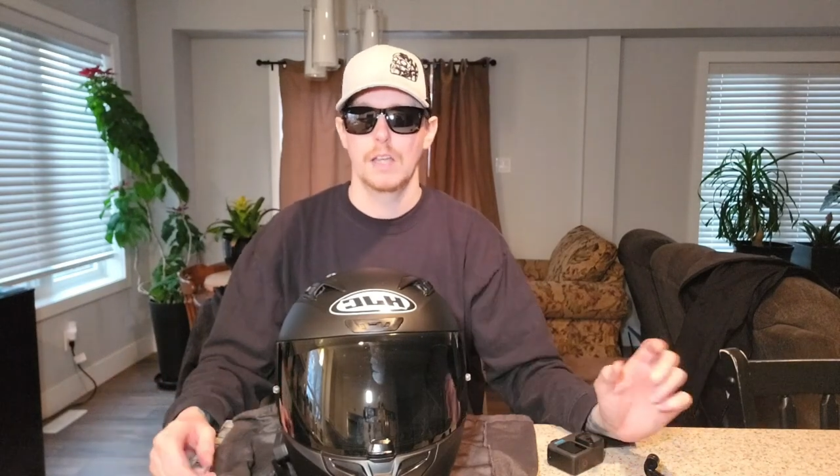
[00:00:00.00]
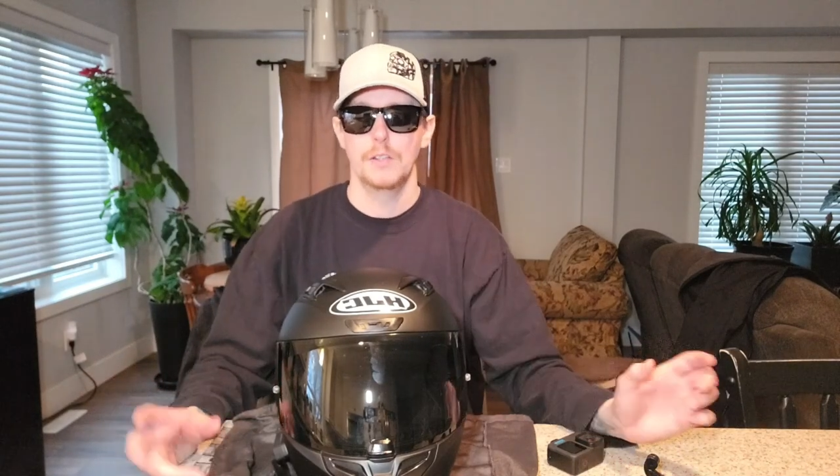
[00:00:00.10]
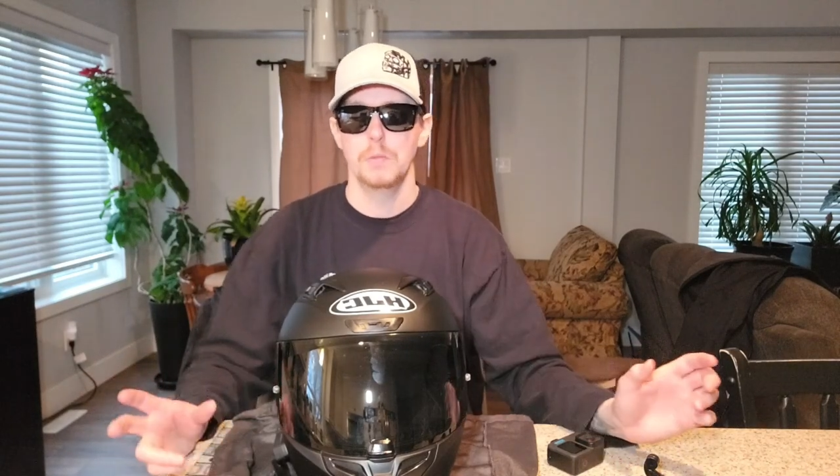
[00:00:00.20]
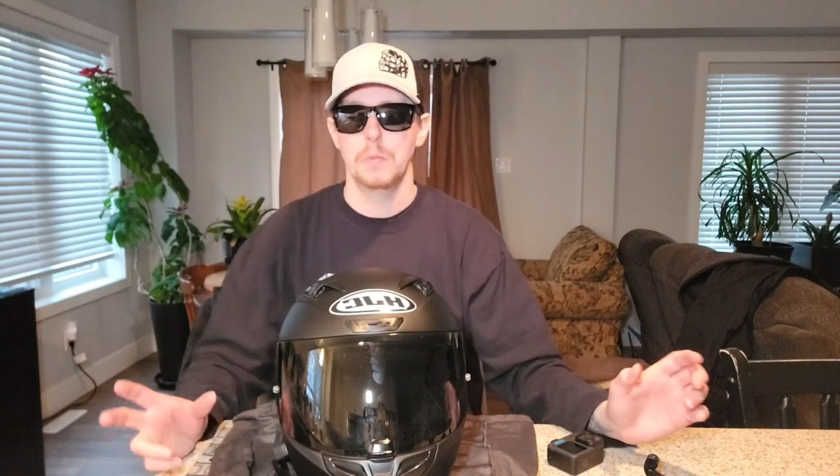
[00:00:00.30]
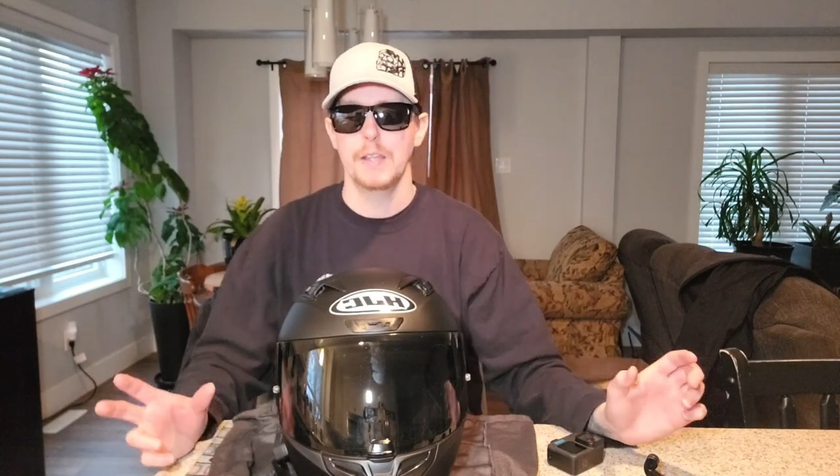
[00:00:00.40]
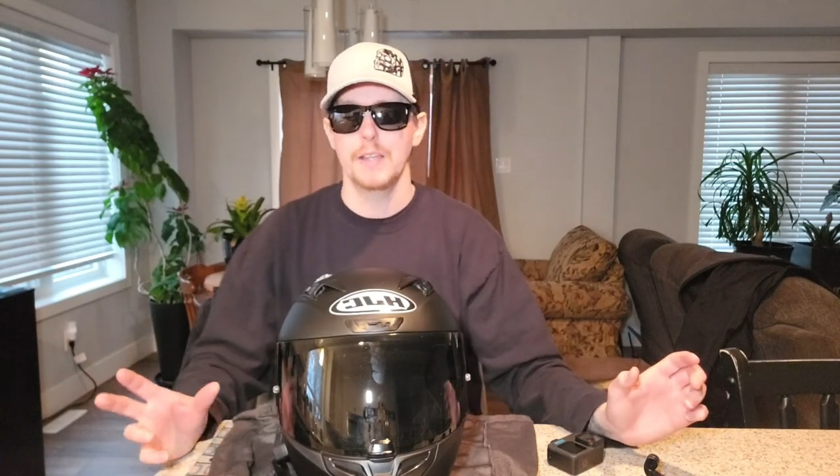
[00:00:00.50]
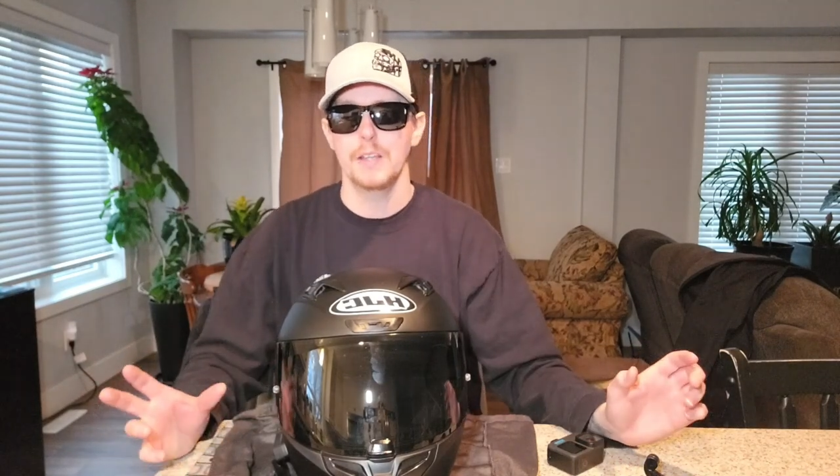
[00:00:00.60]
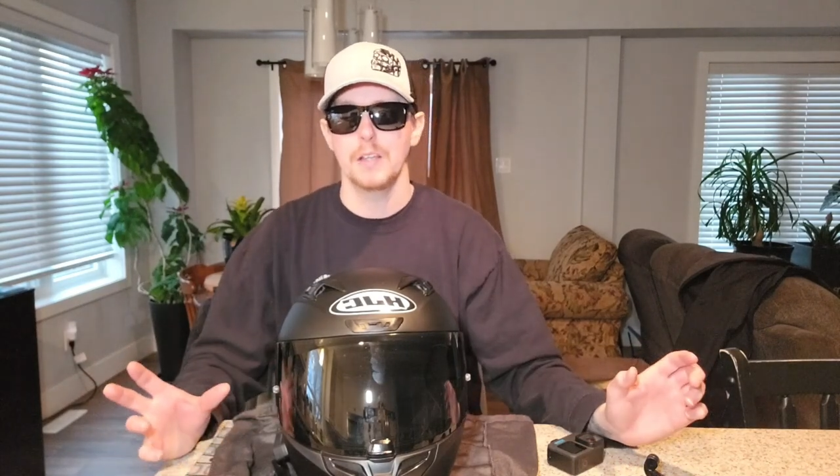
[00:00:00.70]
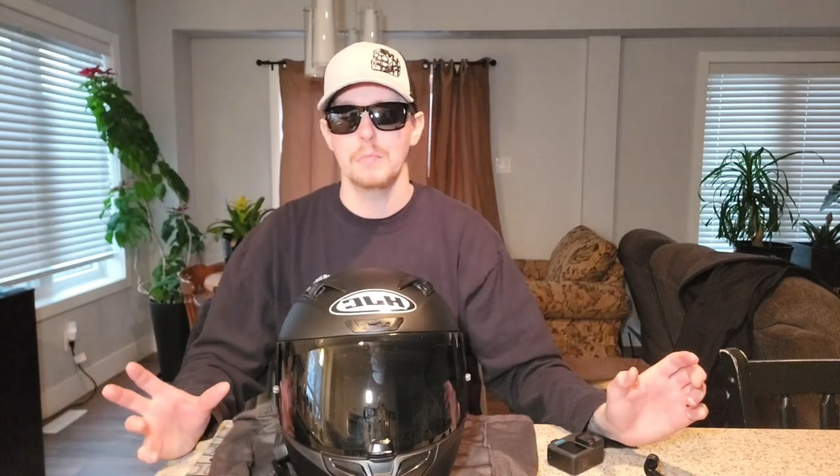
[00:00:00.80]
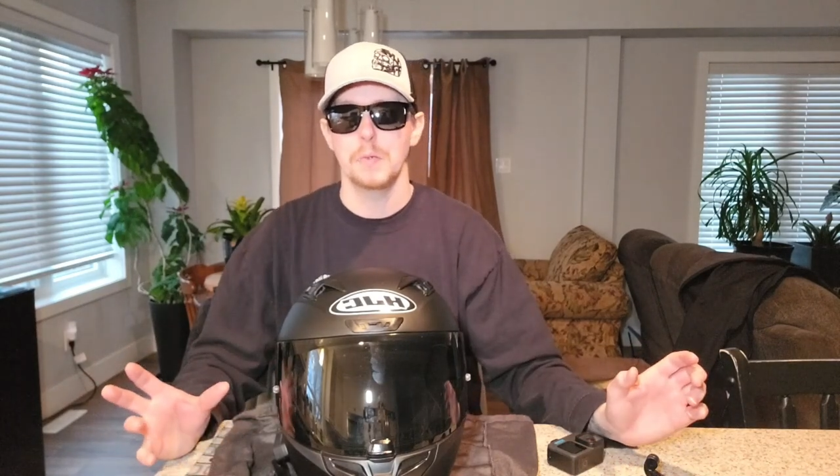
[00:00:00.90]
I do plan
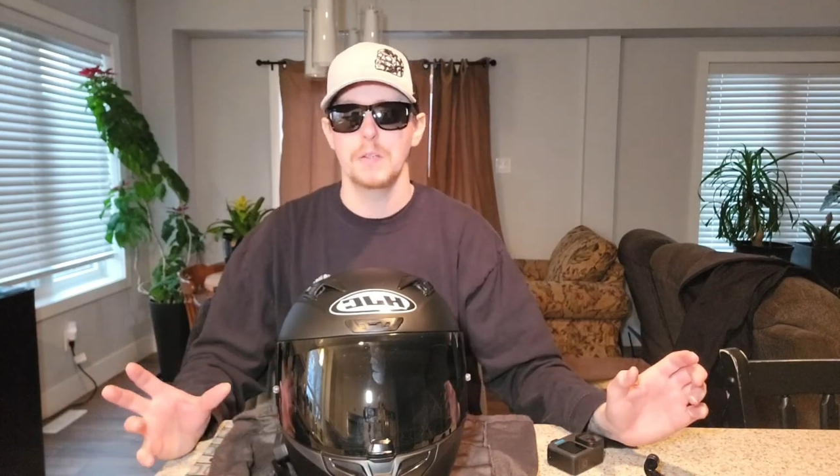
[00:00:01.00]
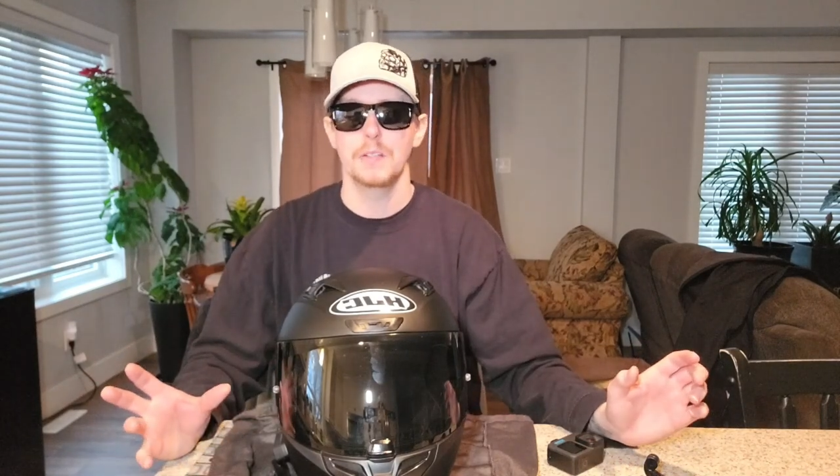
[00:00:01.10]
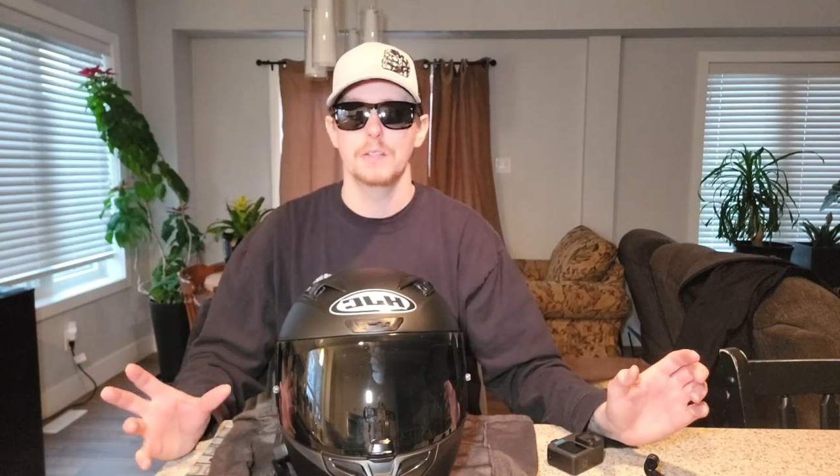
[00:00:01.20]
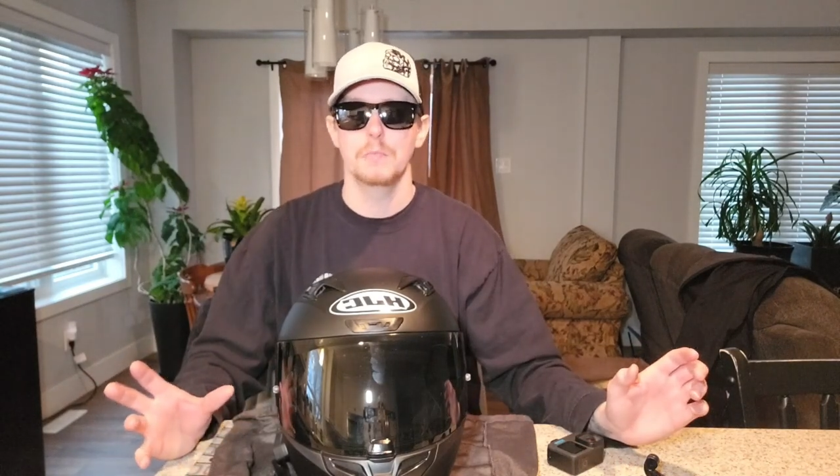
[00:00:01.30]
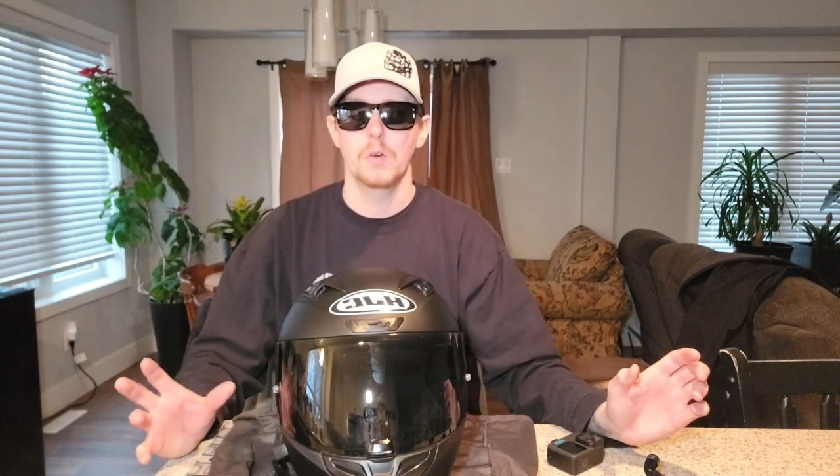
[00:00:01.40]
on putting